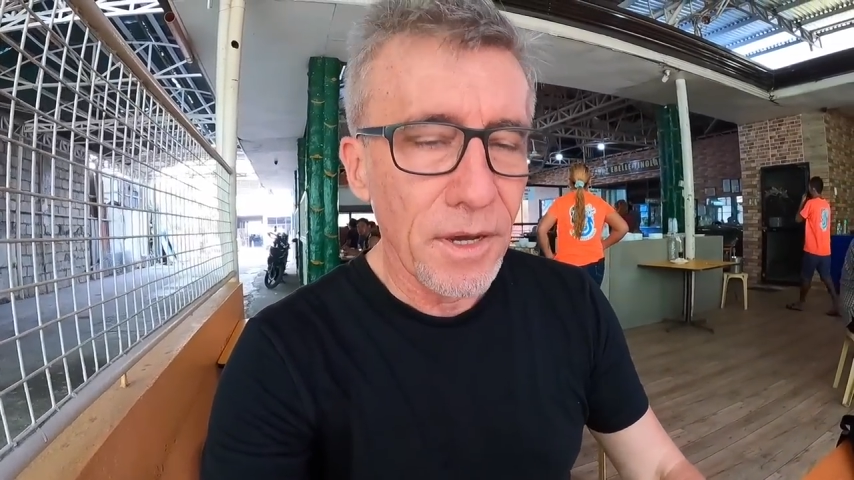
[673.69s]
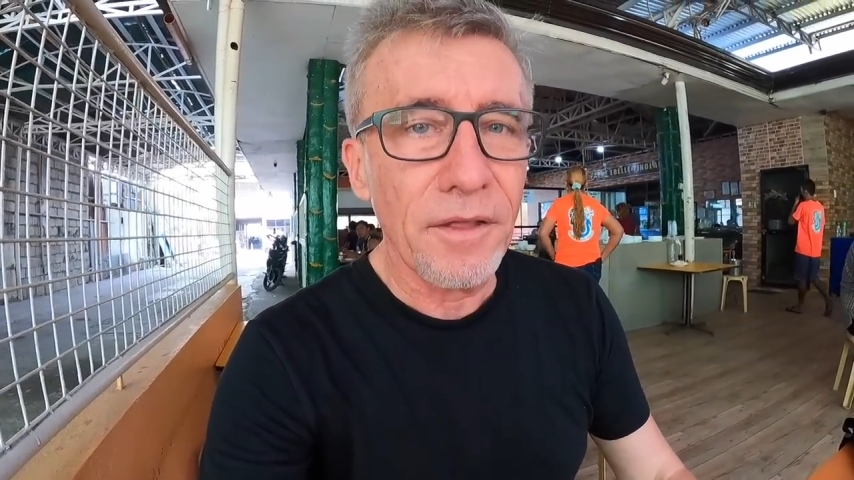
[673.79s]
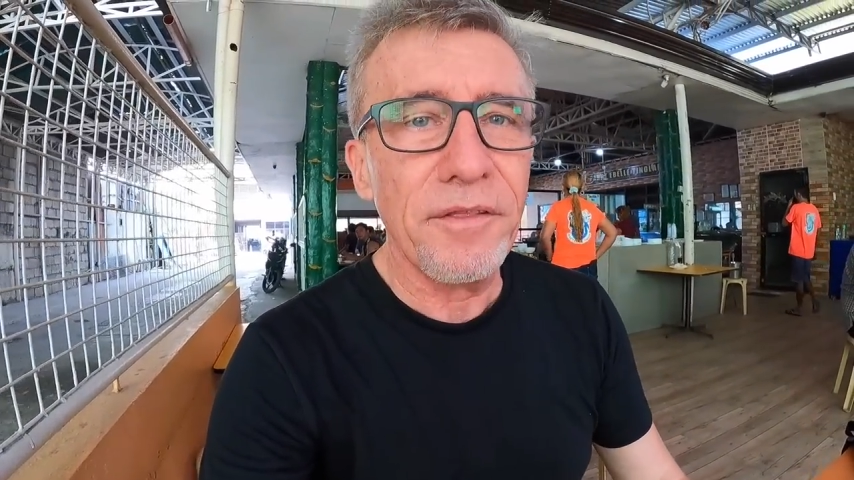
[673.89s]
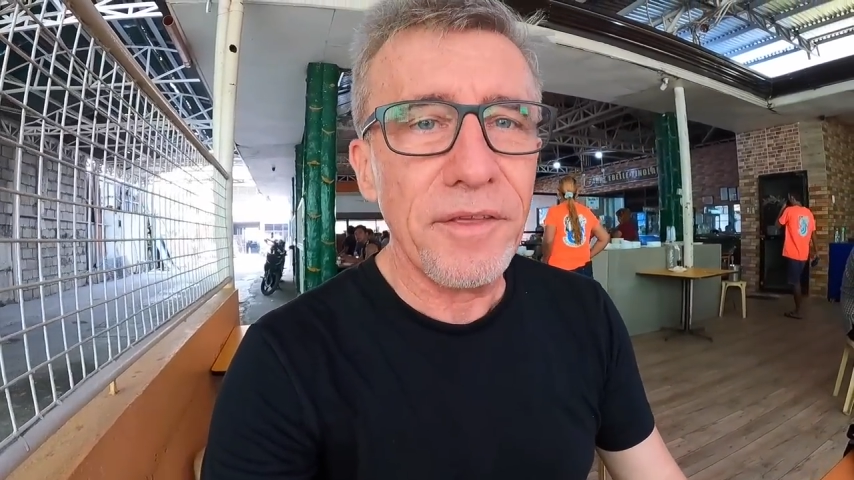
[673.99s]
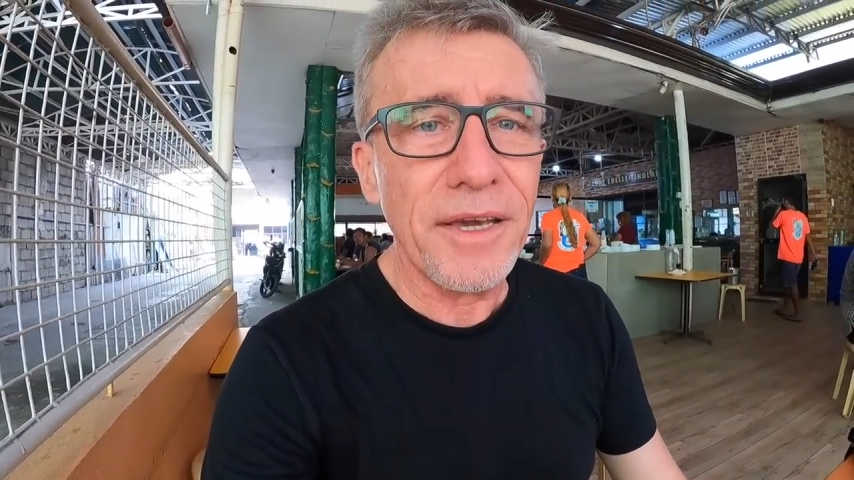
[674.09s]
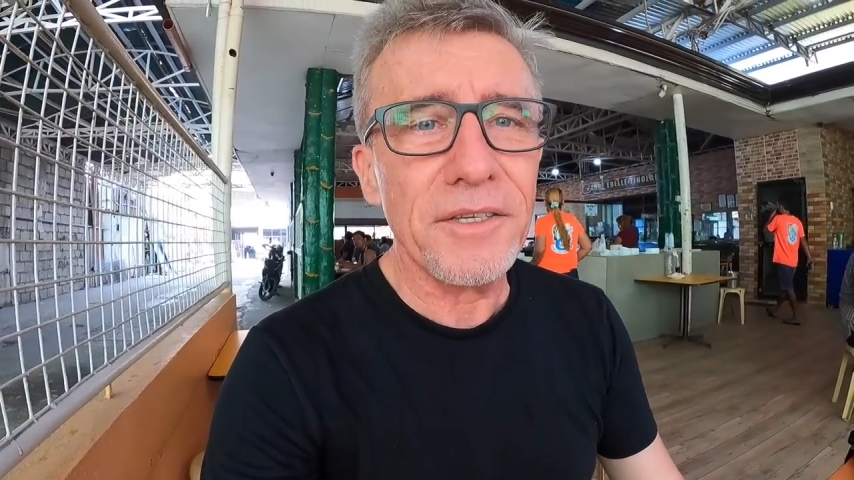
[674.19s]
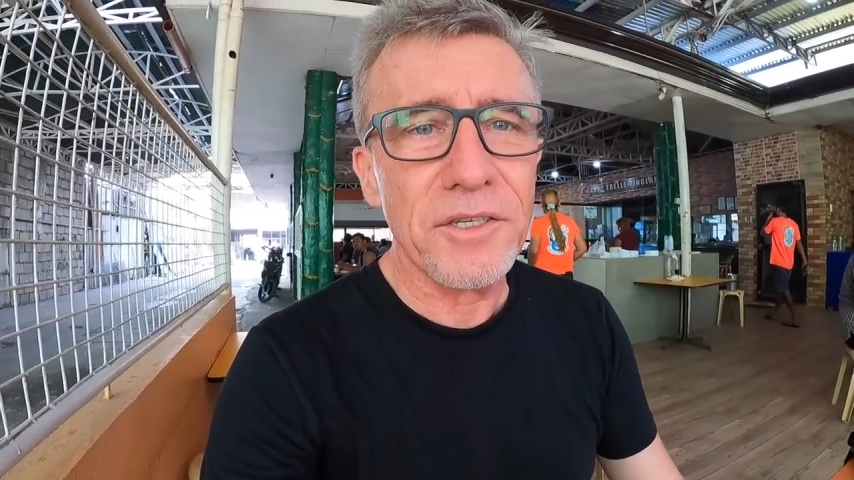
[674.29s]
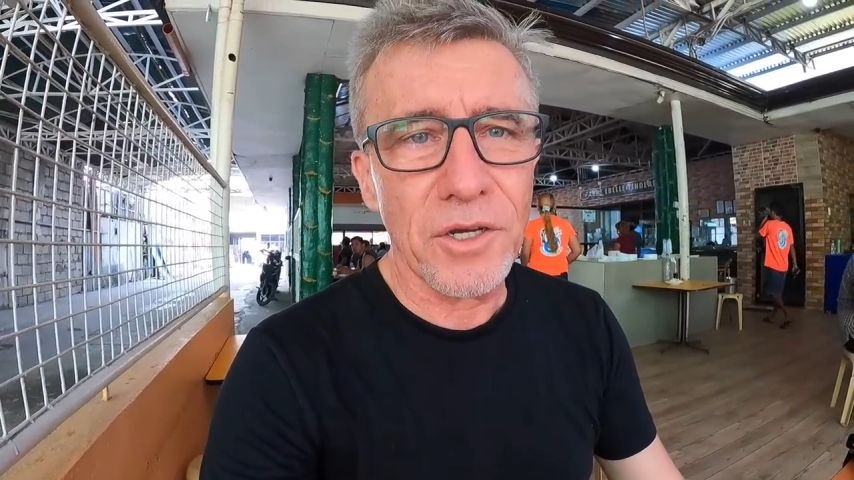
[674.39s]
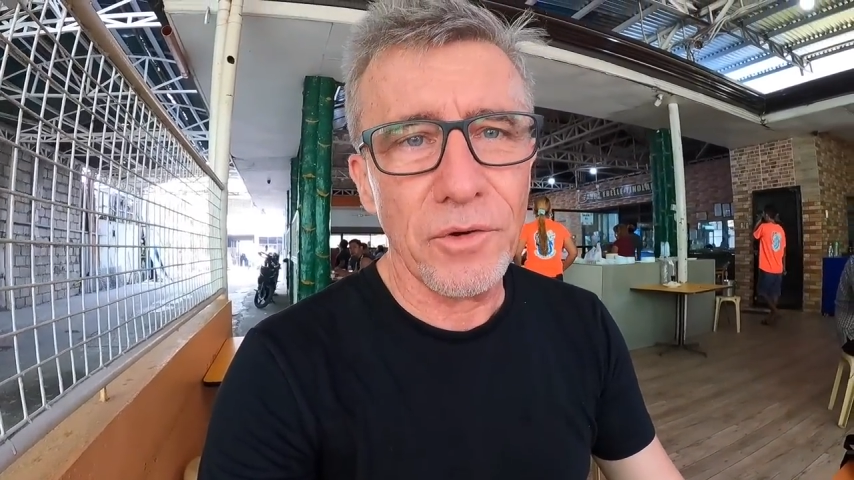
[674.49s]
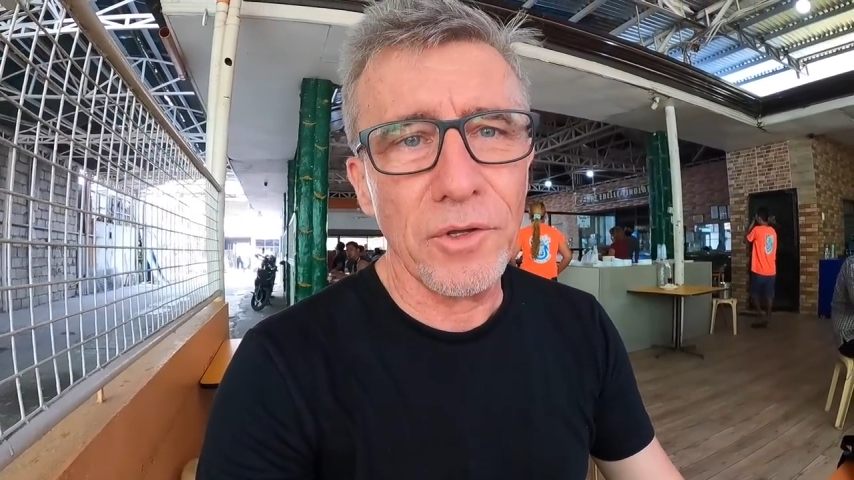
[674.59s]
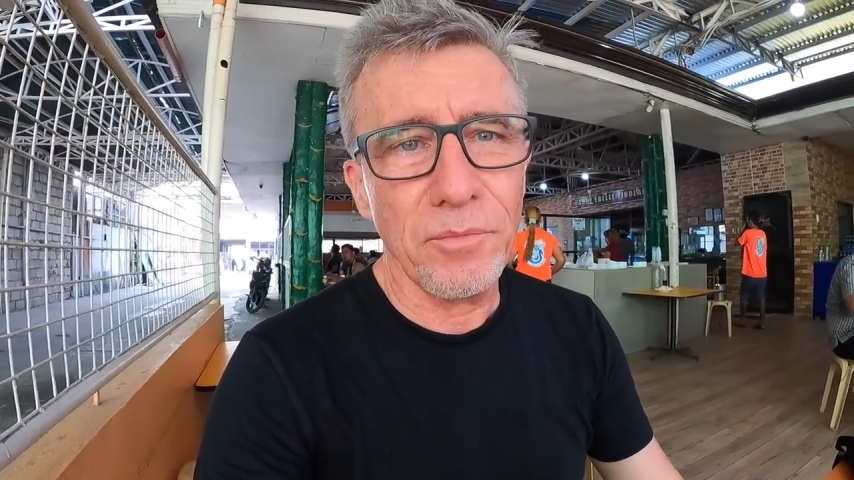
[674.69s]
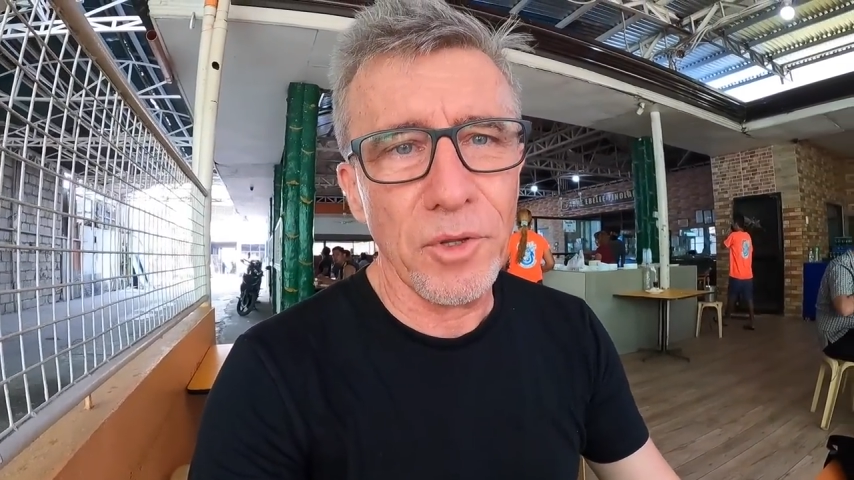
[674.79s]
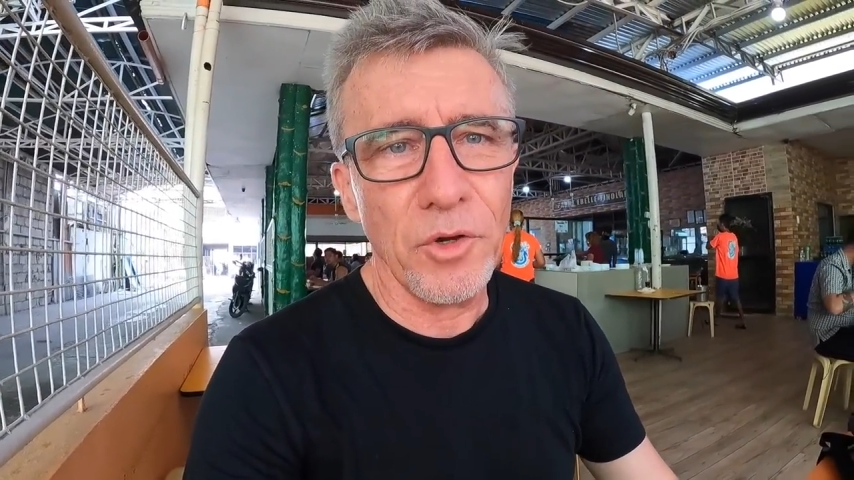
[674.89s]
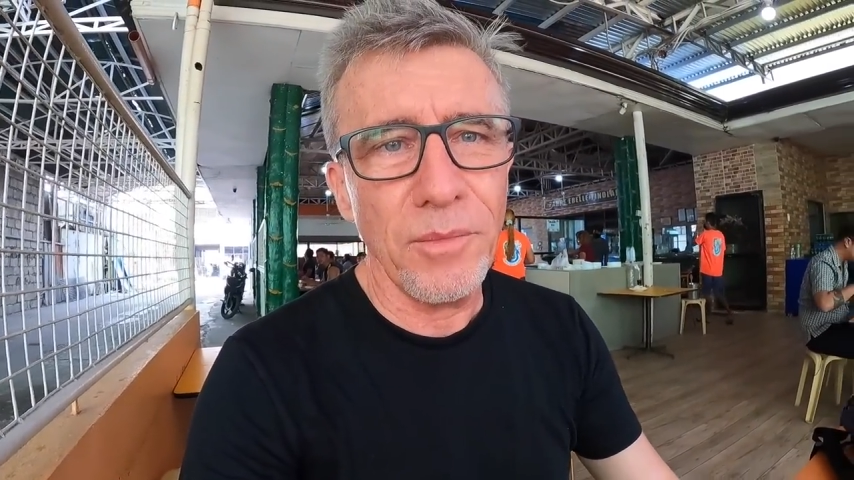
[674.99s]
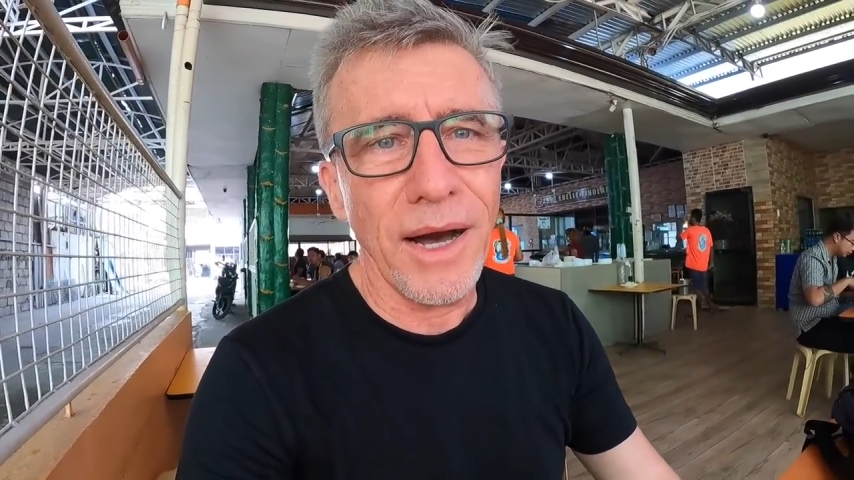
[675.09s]
I think it's grilled
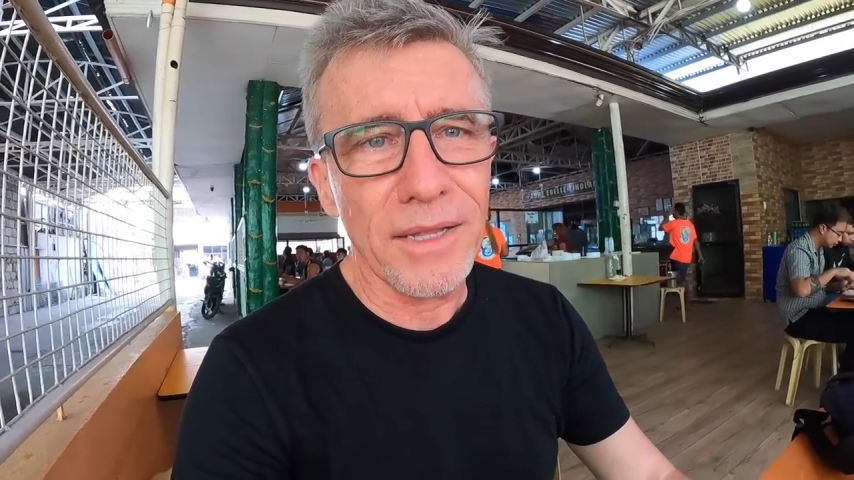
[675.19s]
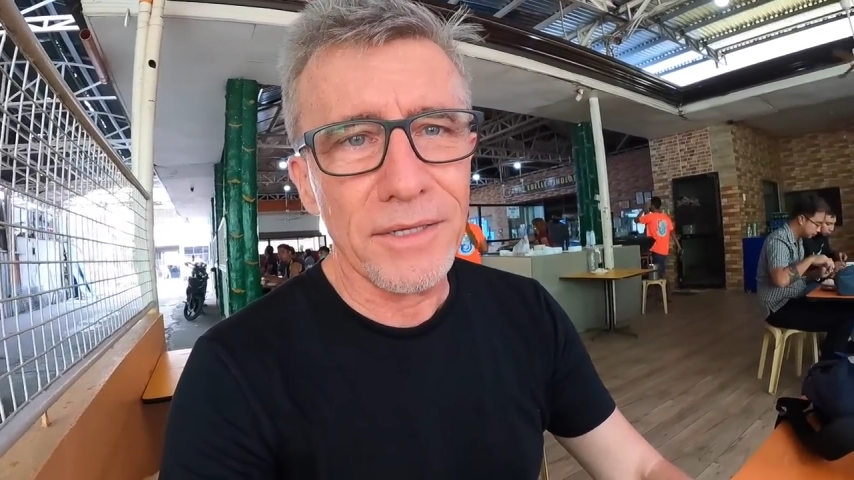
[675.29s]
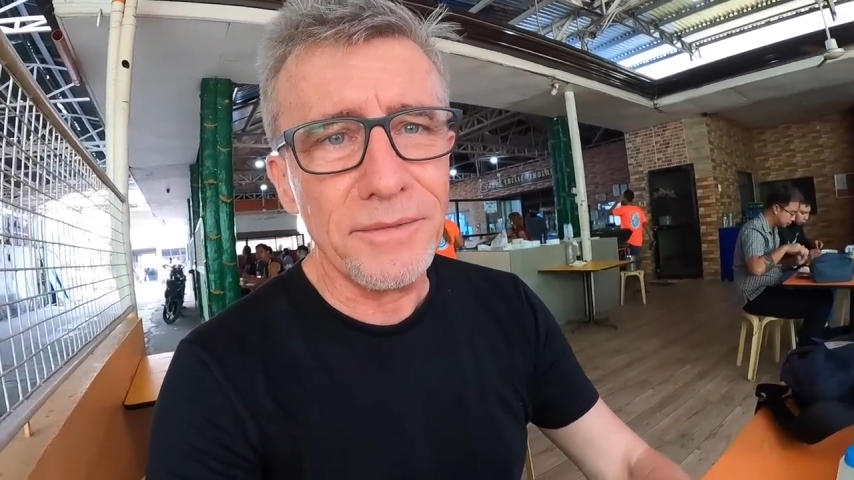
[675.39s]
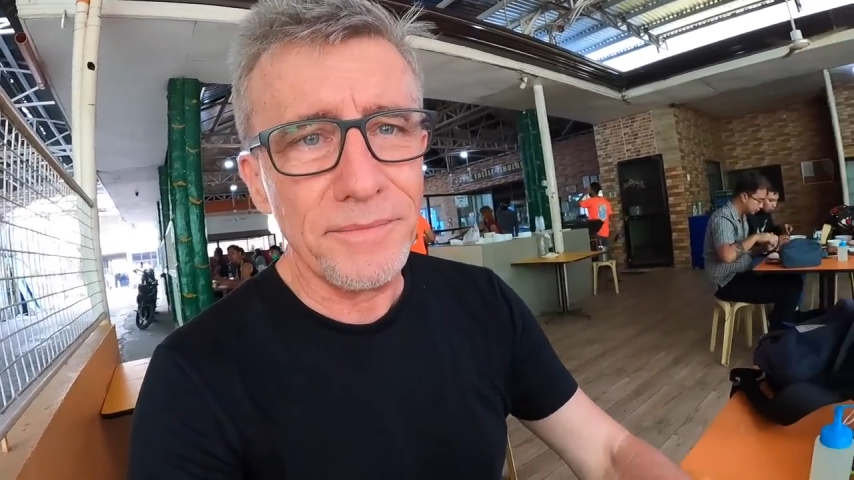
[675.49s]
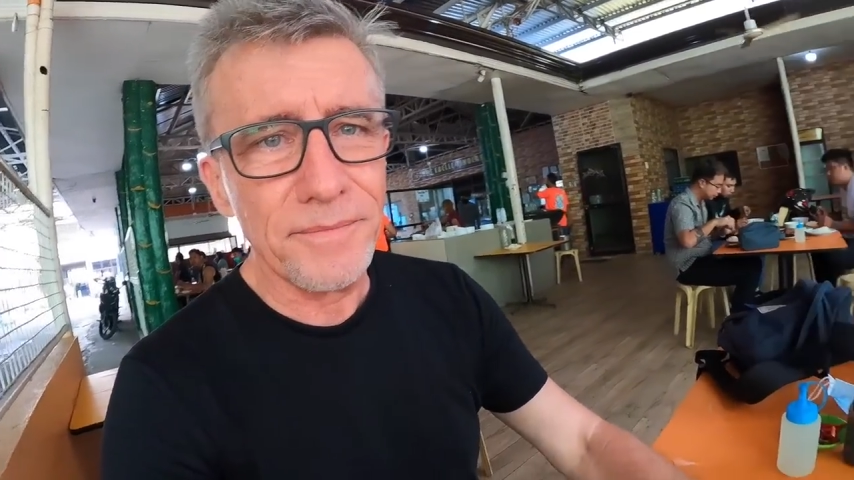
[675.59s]
blue marlin.